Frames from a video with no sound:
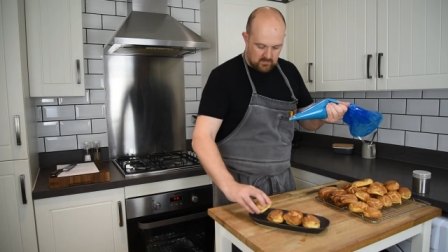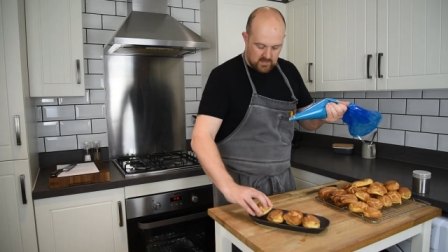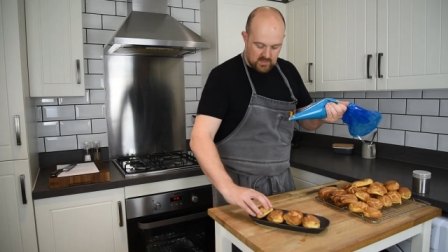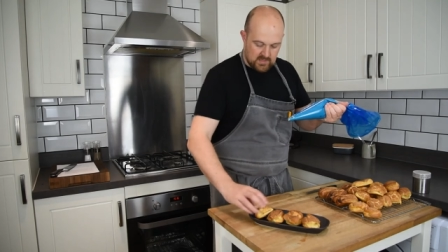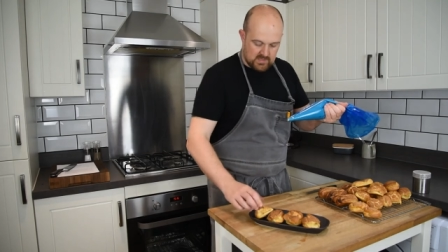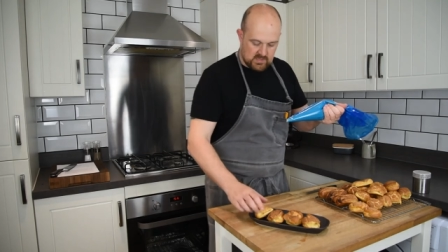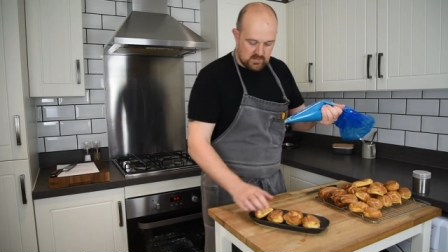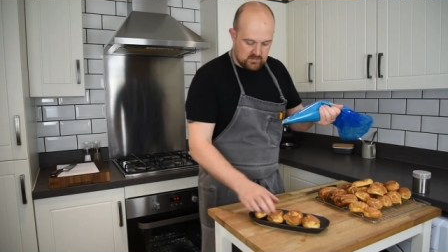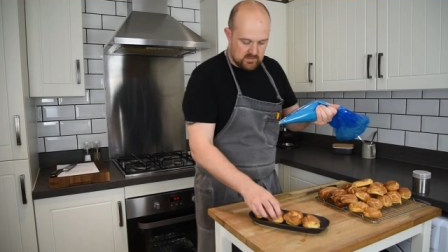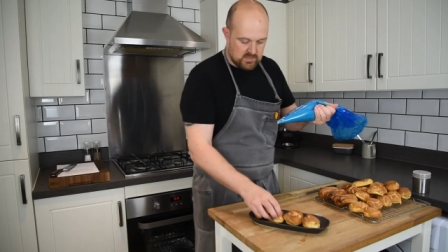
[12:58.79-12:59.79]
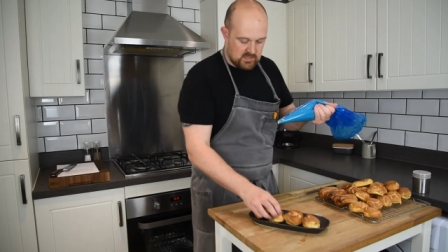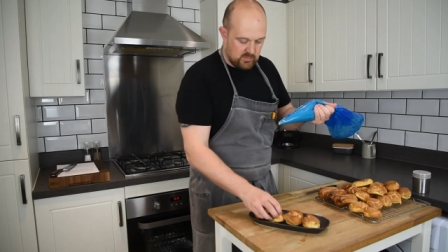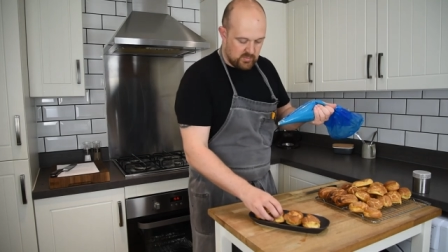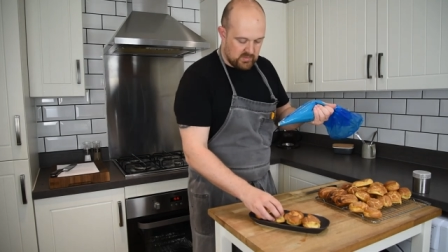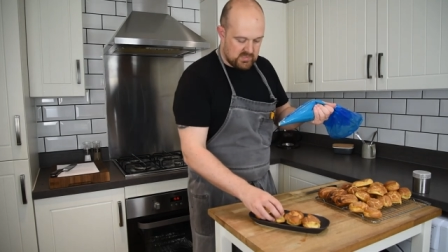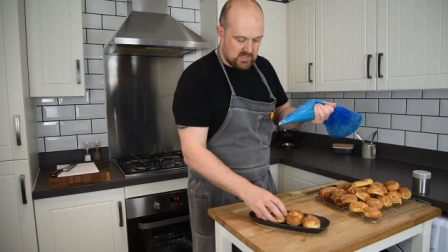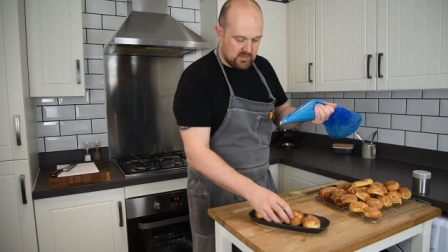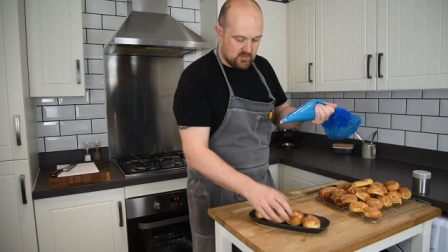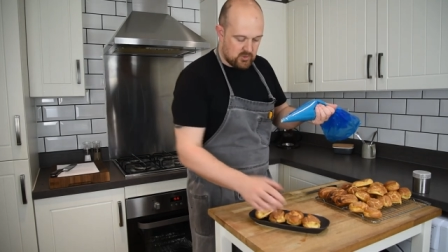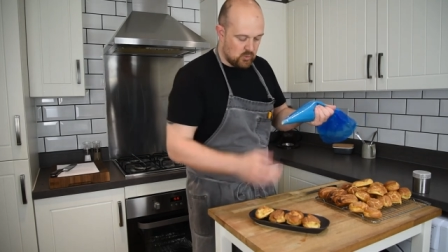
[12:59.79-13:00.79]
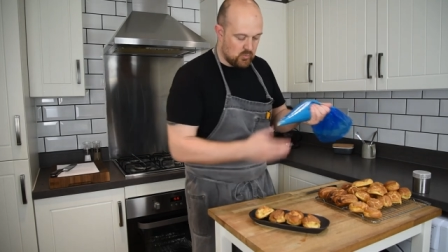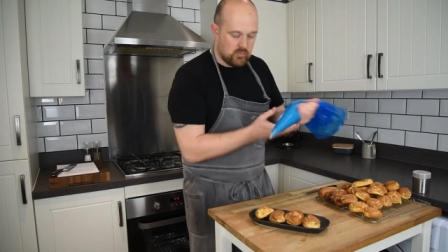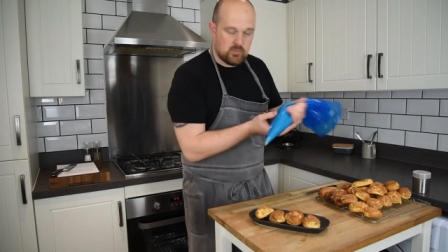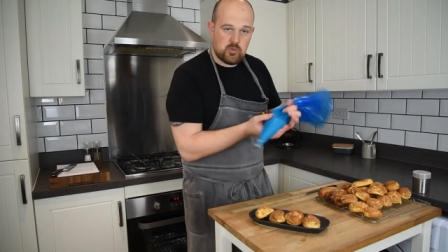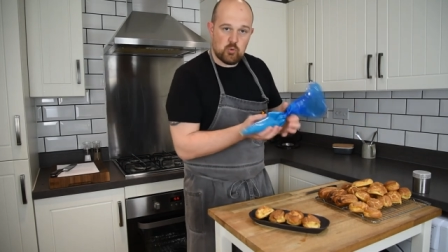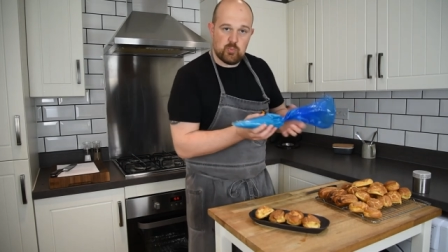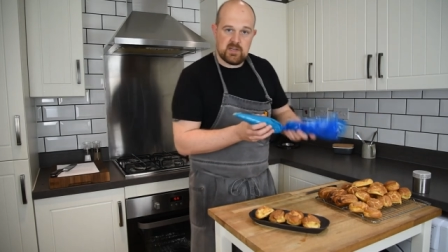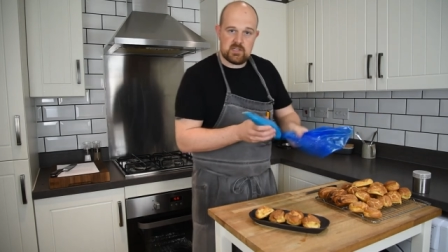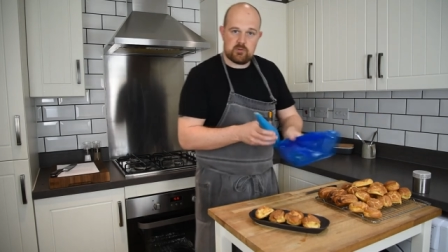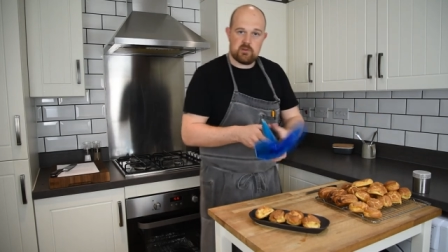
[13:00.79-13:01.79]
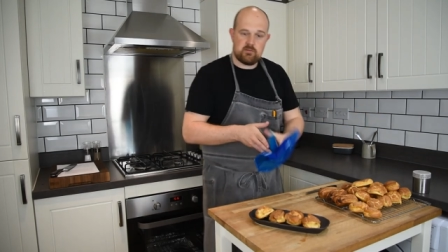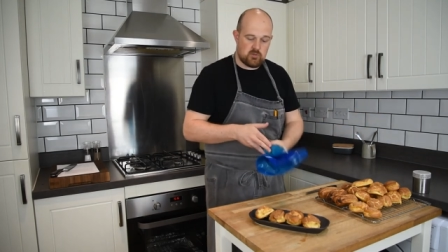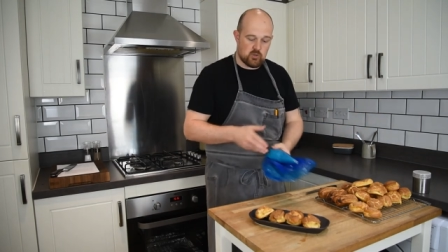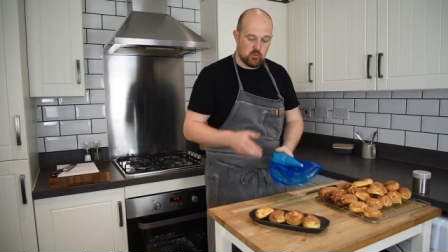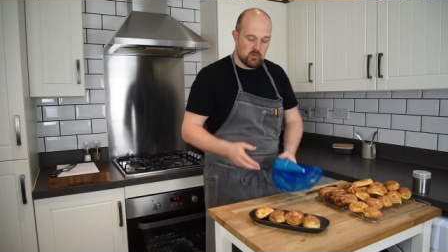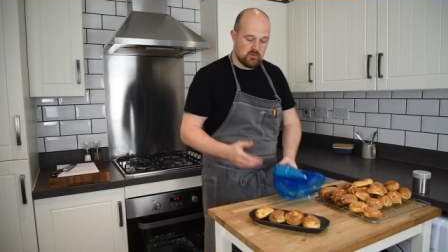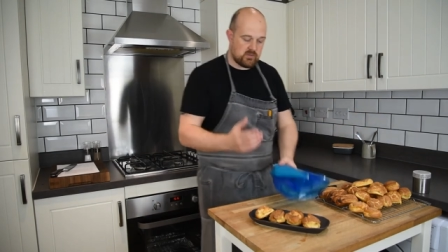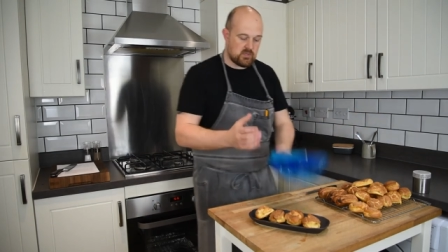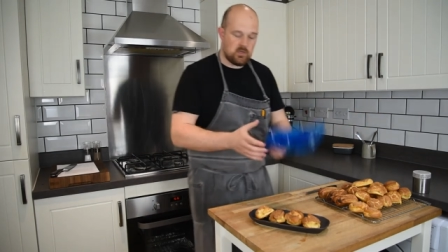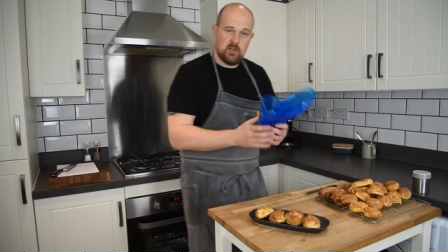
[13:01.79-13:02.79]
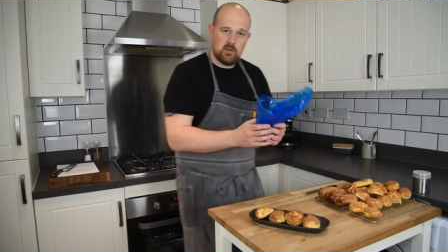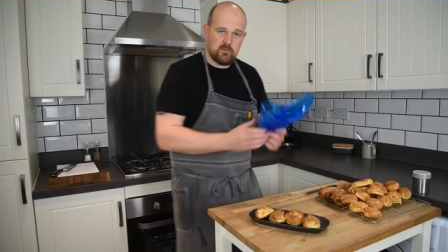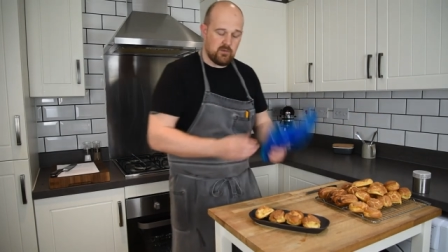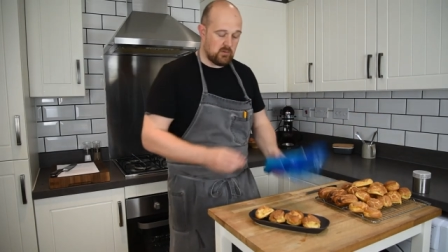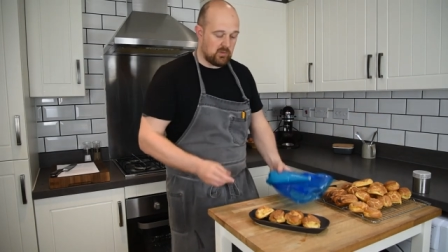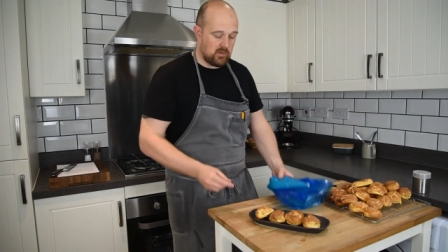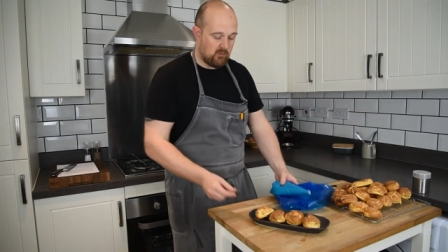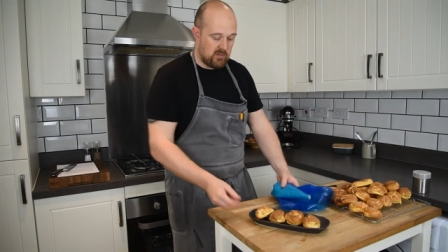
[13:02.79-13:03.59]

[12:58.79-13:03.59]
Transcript: And that's it, as simple as that. Choux, choux pastry, choux buns, filled with a creme